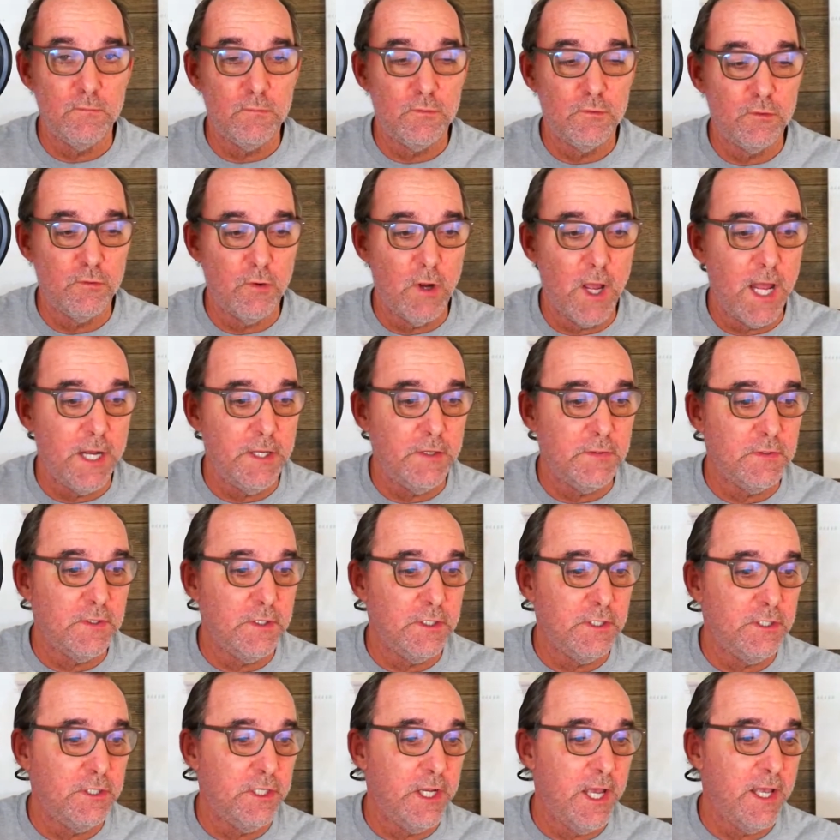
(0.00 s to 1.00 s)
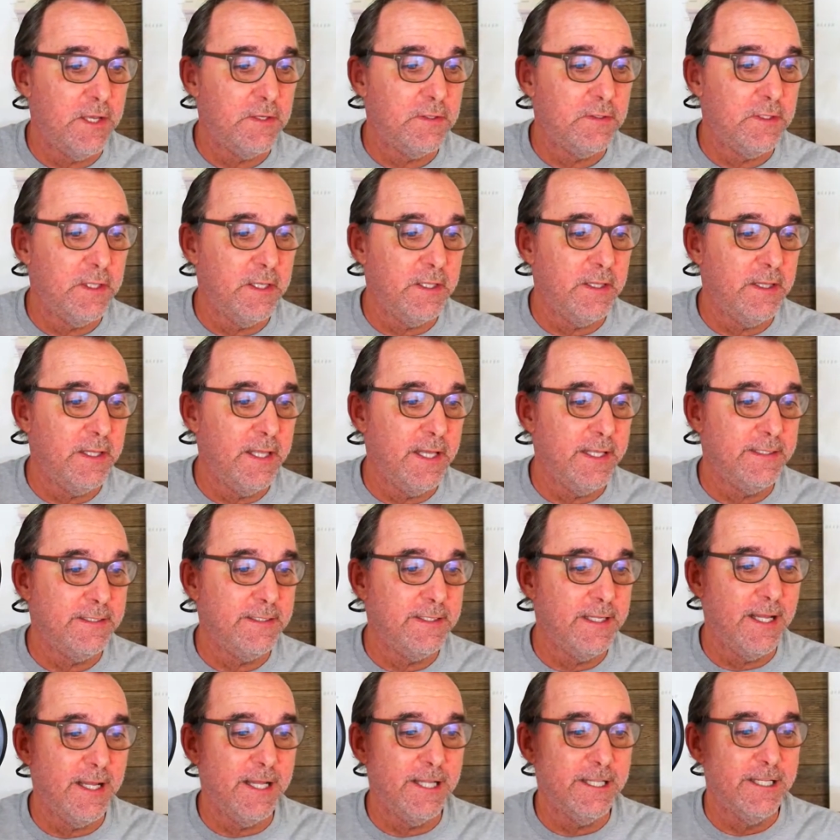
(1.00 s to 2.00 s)
trying to suggest
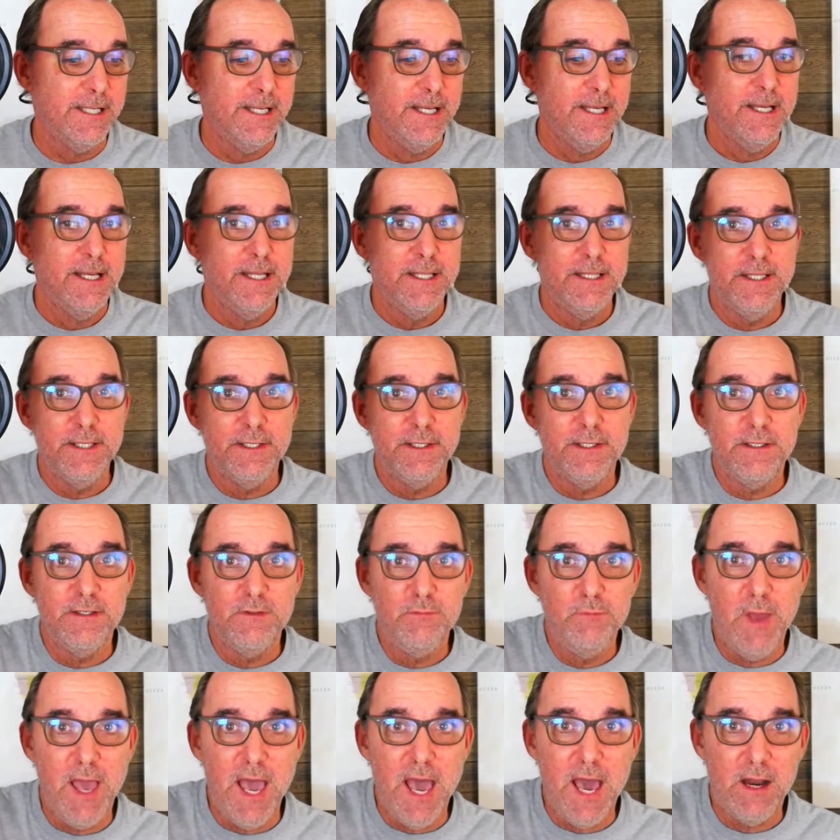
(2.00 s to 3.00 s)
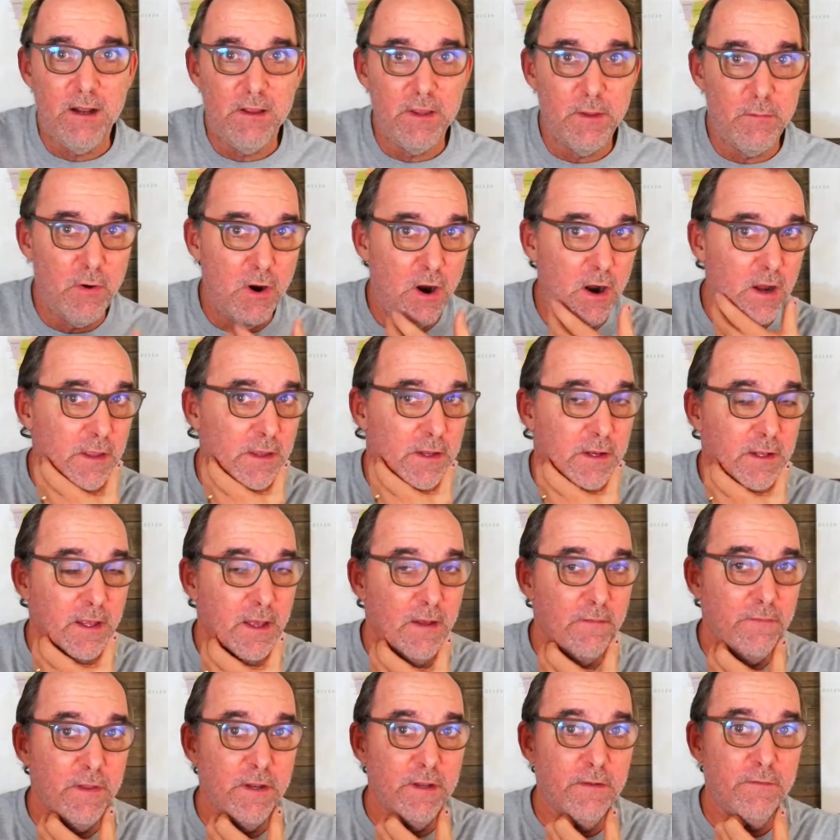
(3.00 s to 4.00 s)
that this is bad on the part
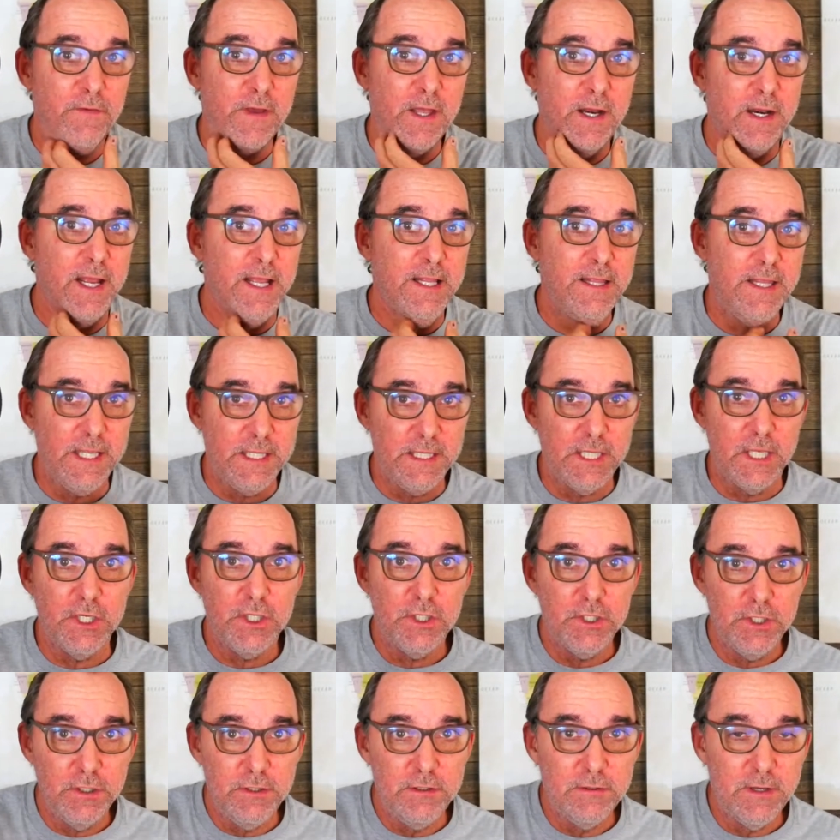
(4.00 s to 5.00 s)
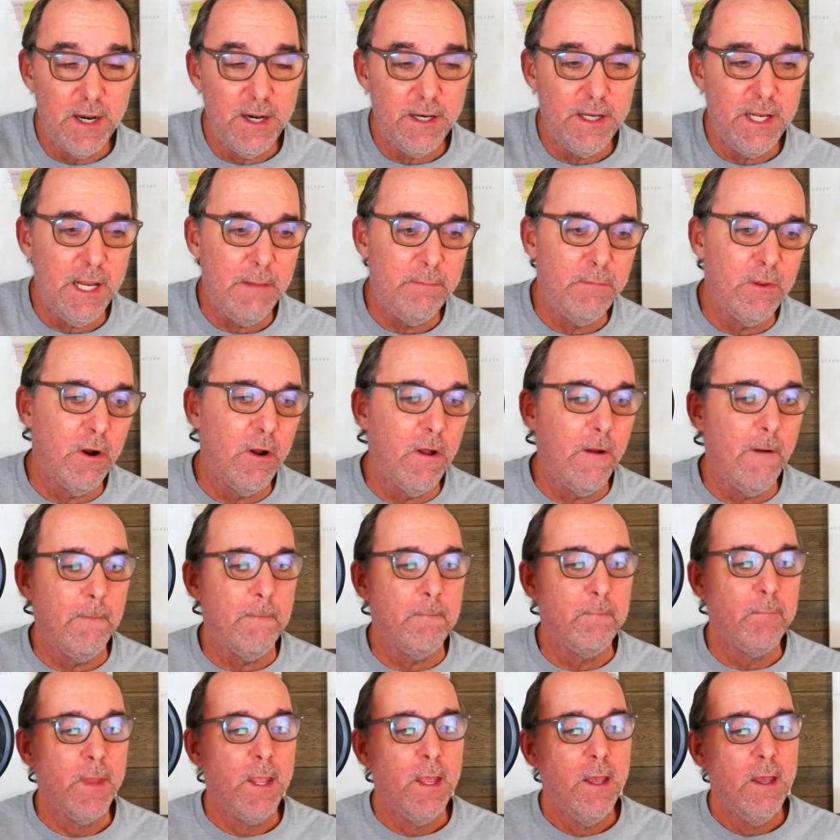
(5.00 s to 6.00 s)
of the defendant. I think they should try to keep their
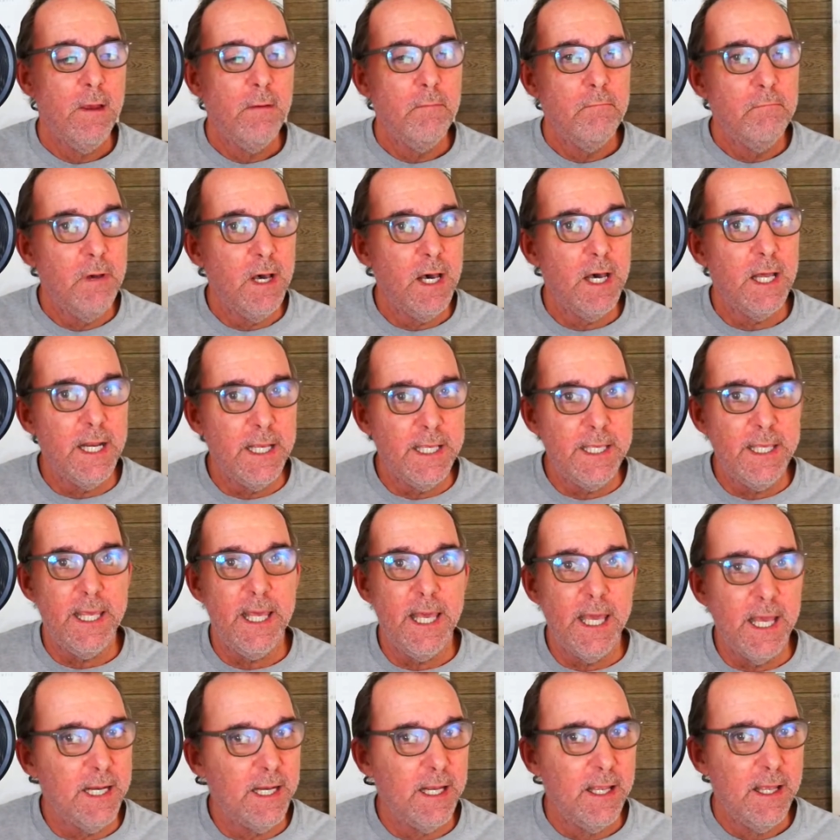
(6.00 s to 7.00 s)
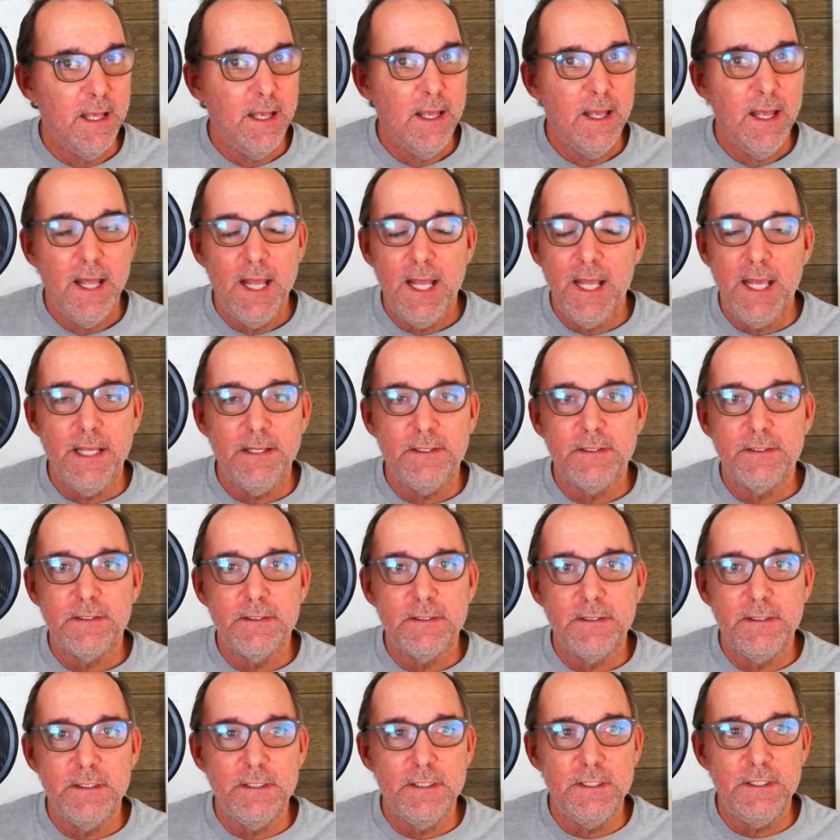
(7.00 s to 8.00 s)
home. But again,
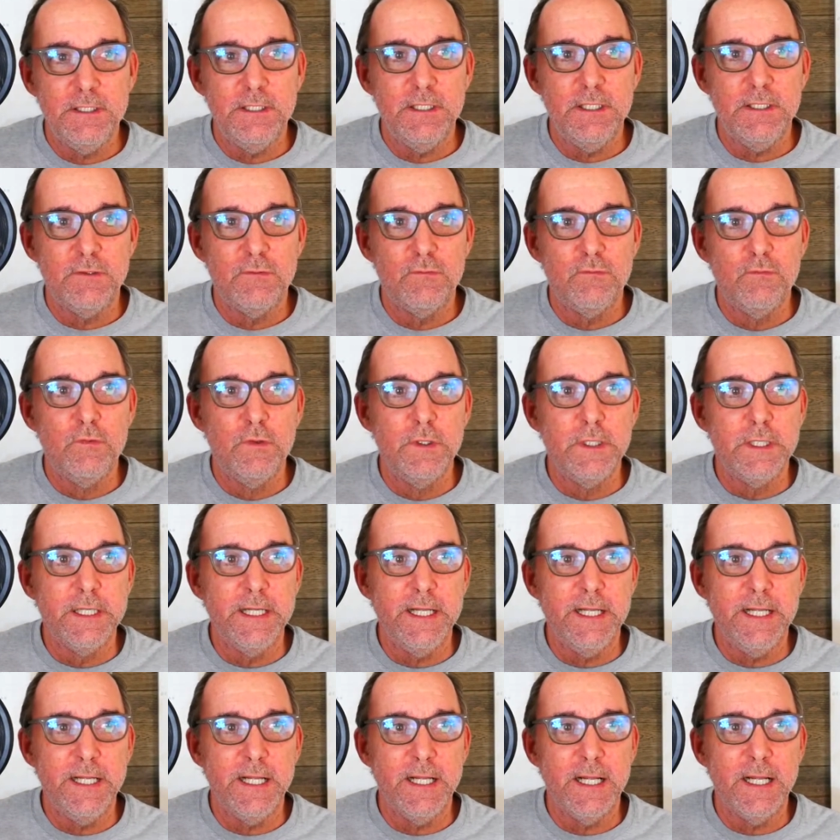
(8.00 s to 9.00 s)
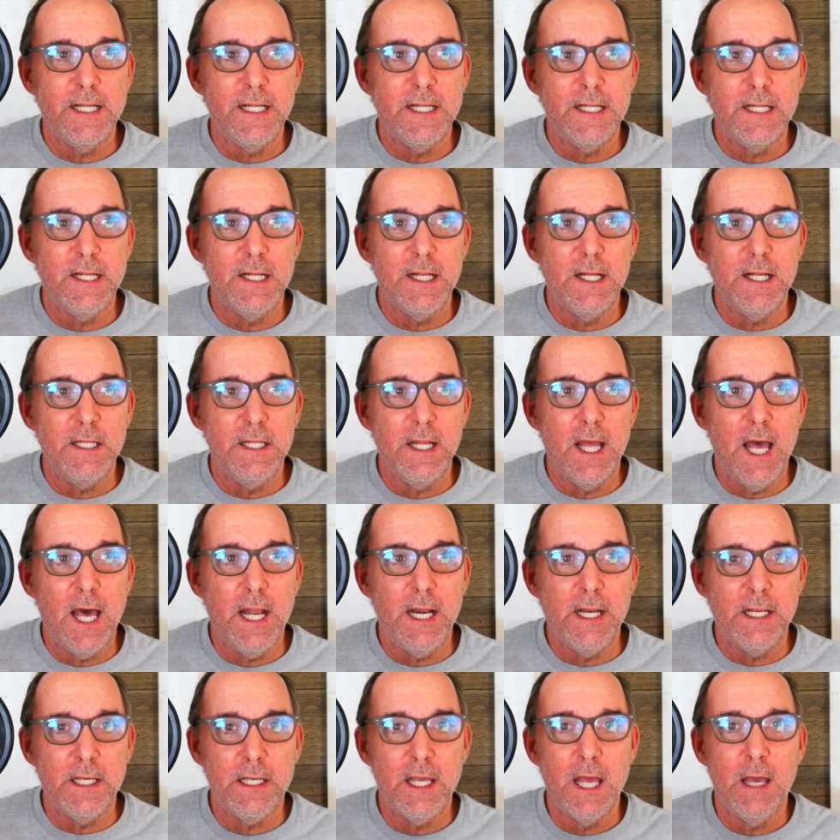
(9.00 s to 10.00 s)
it's really
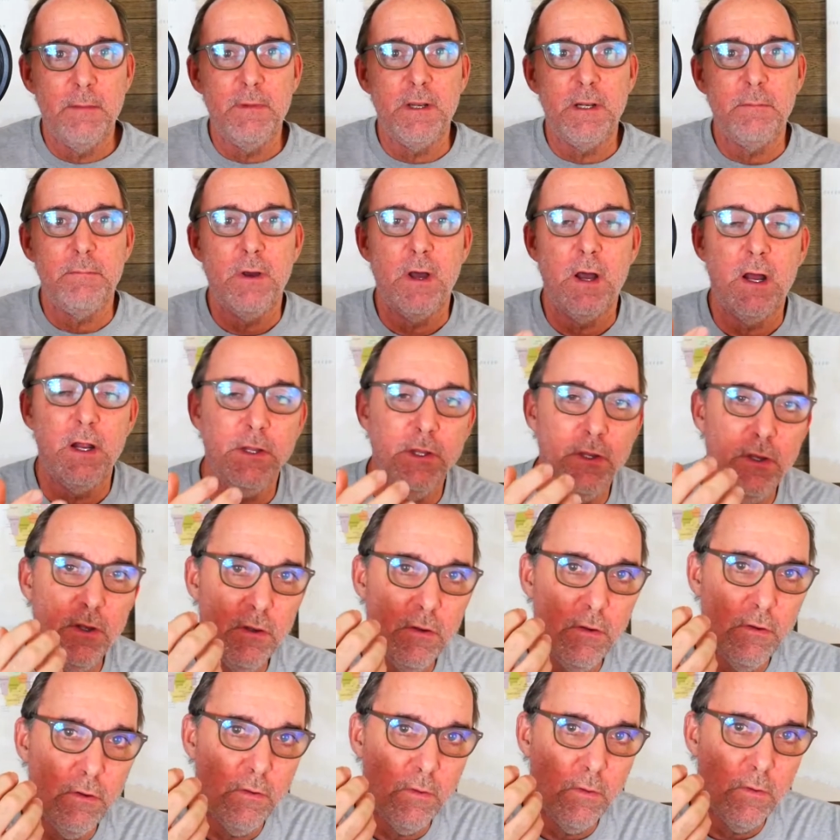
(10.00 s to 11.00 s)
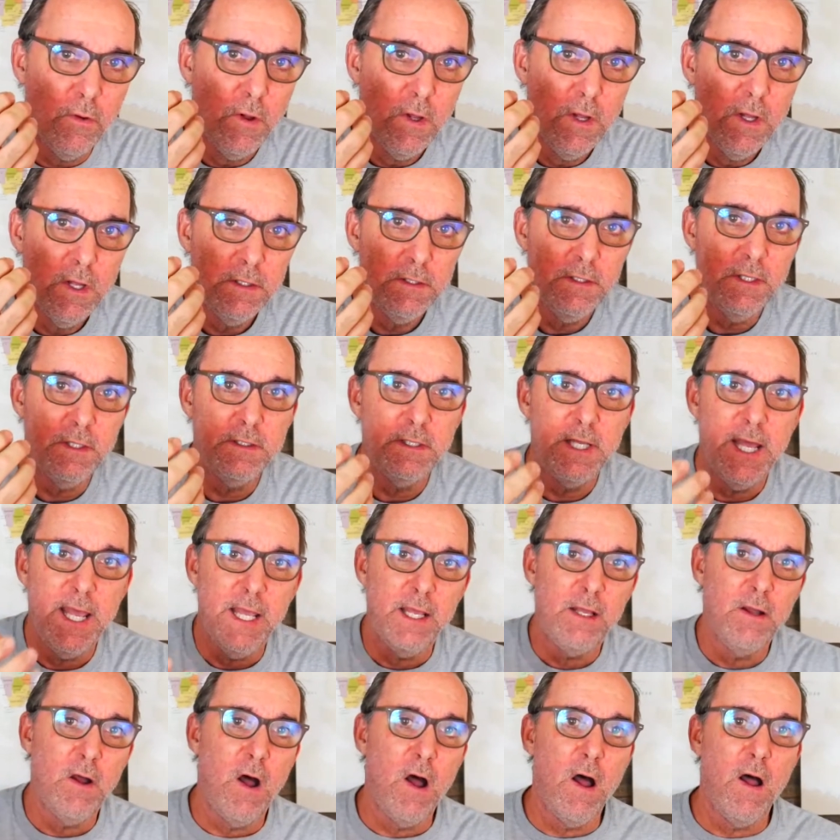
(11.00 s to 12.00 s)
not incumbent upon you to
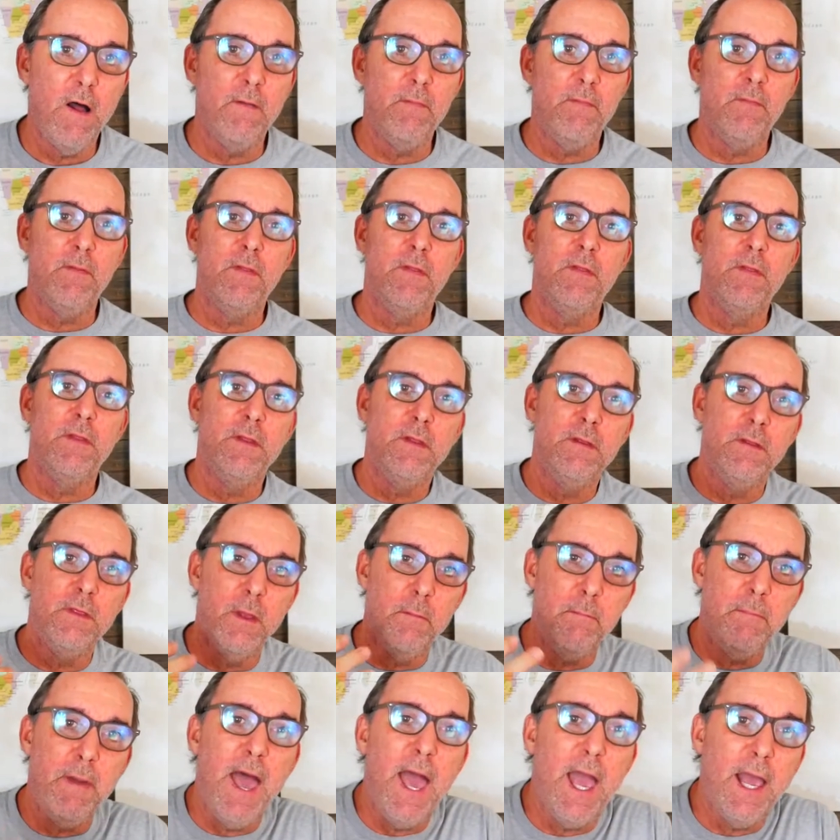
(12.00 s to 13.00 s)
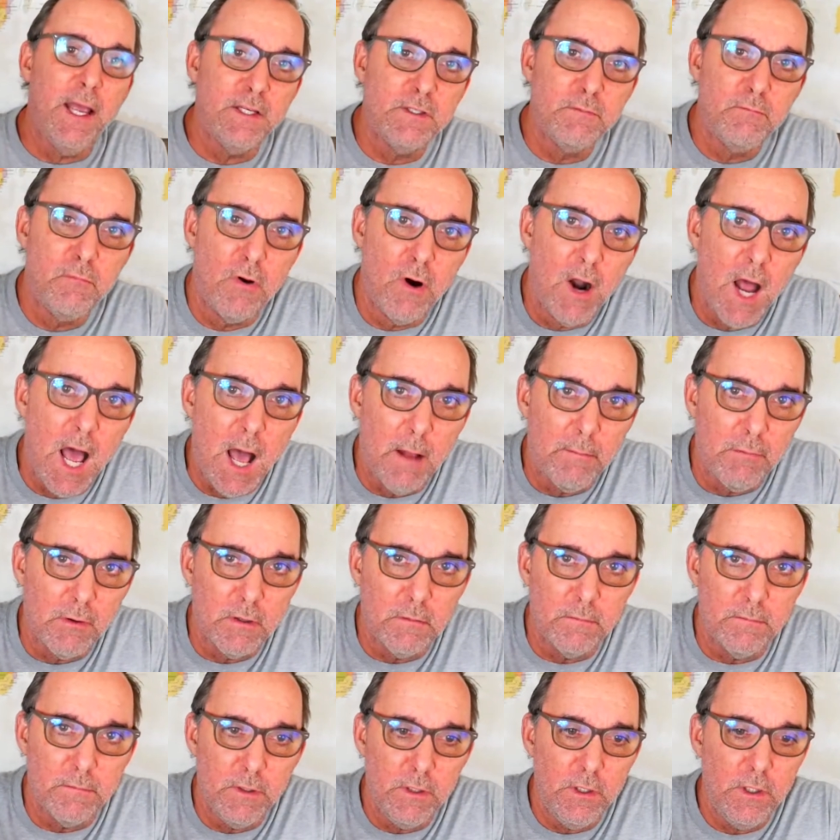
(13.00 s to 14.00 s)
take on the bank's
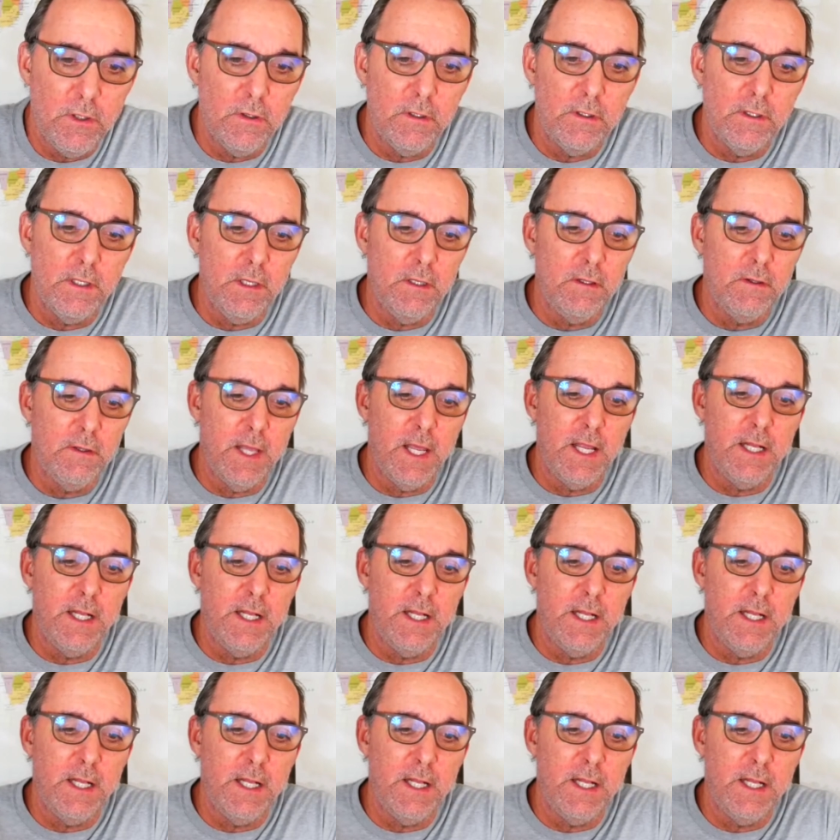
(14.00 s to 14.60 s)
problem. You